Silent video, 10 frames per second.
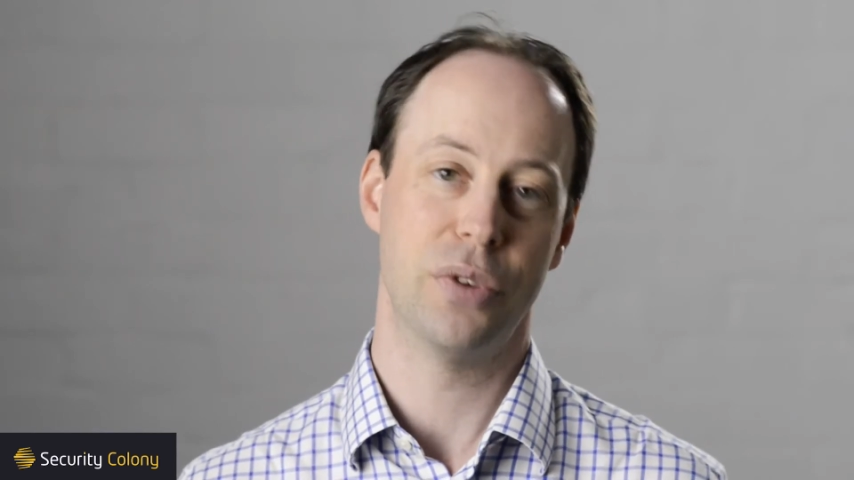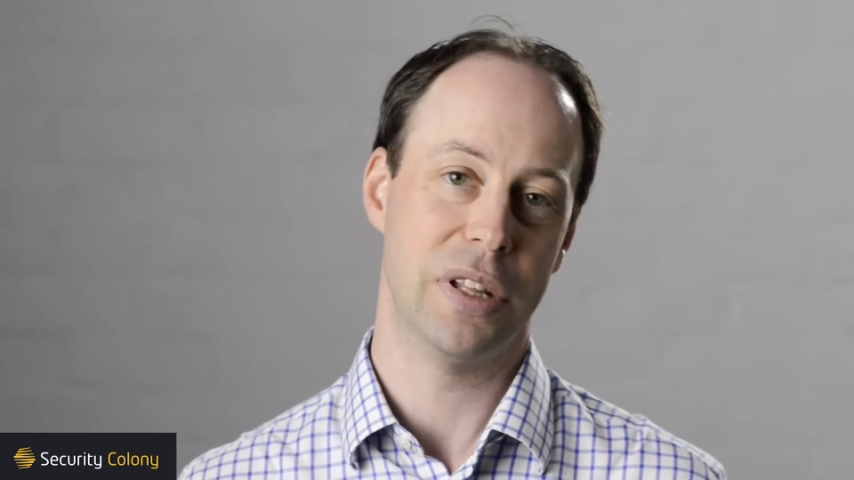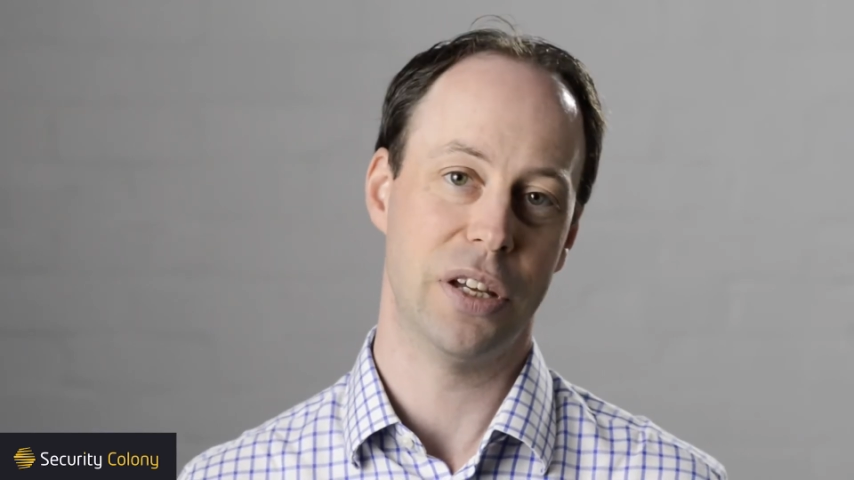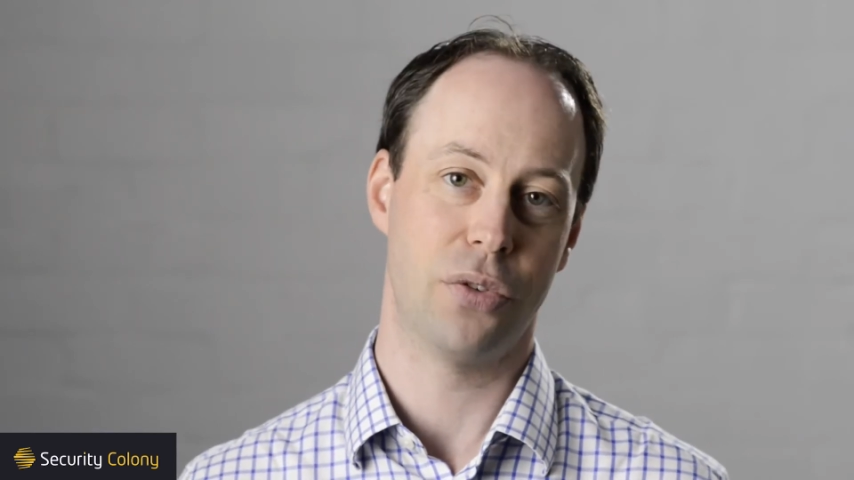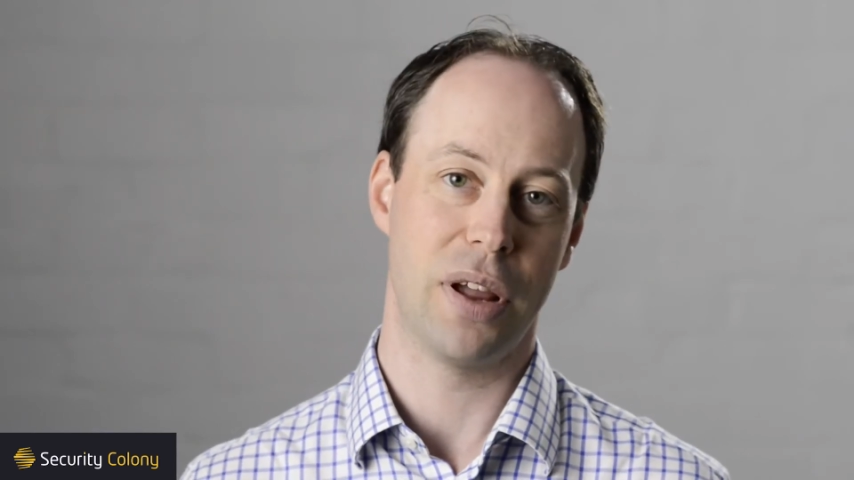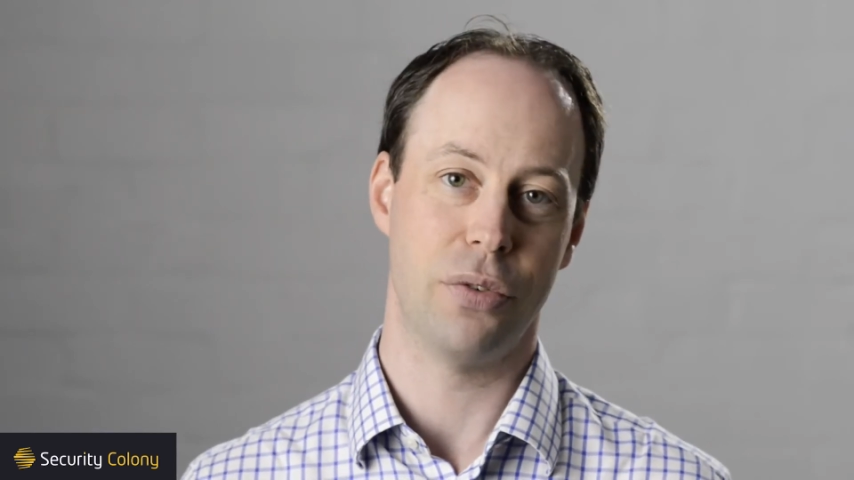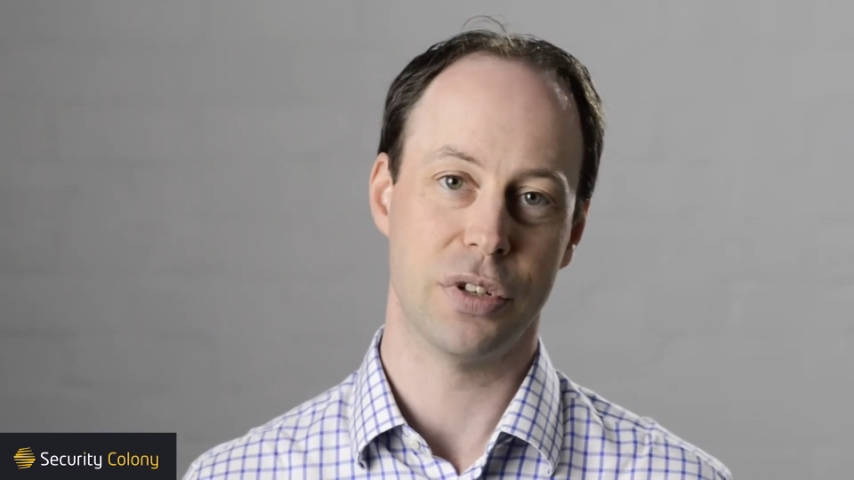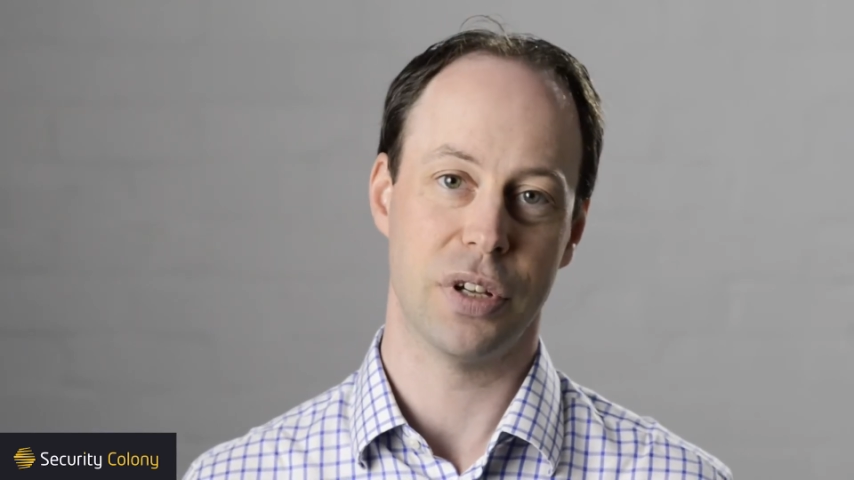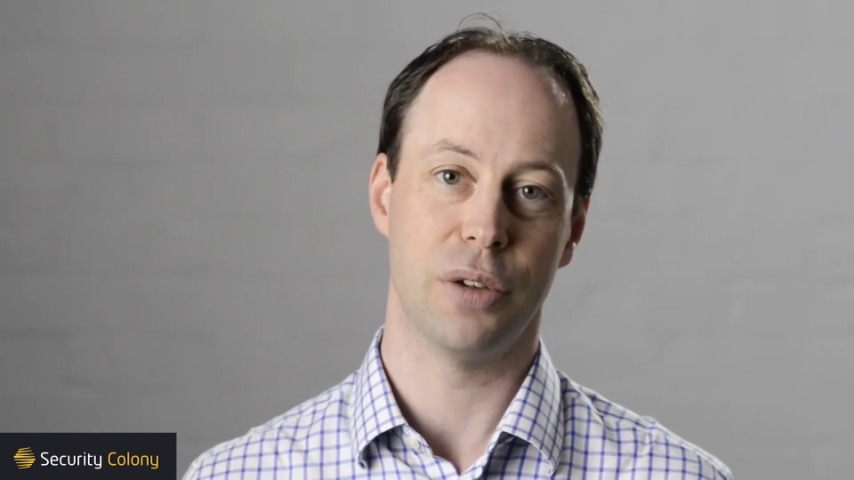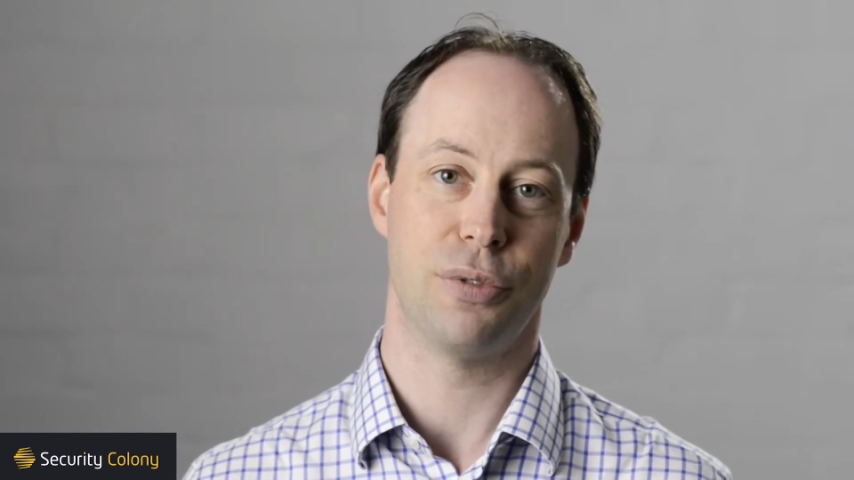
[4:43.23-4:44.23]
really great
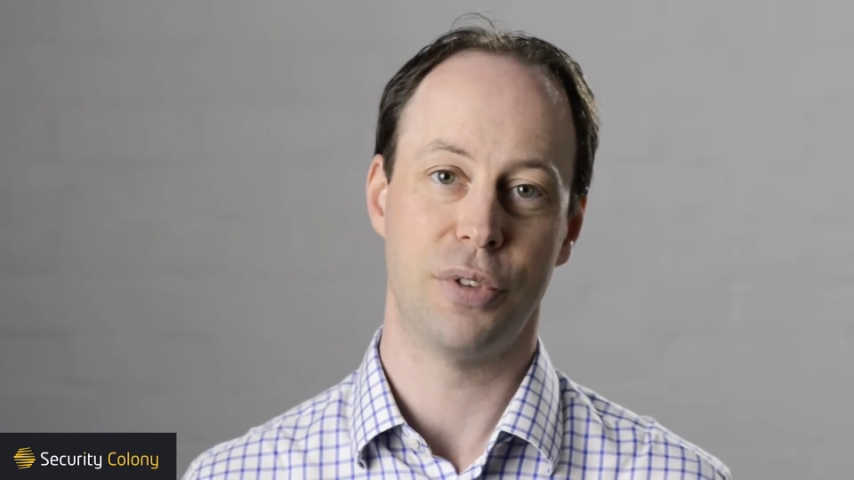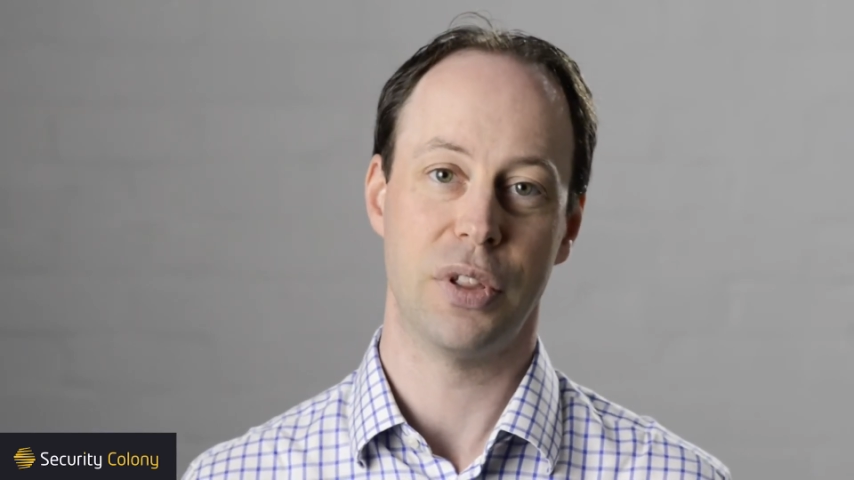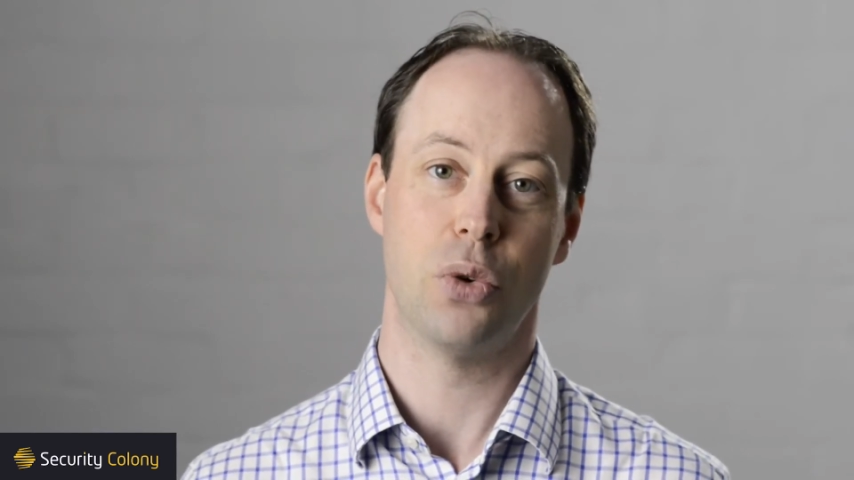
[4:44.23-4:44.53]
result for the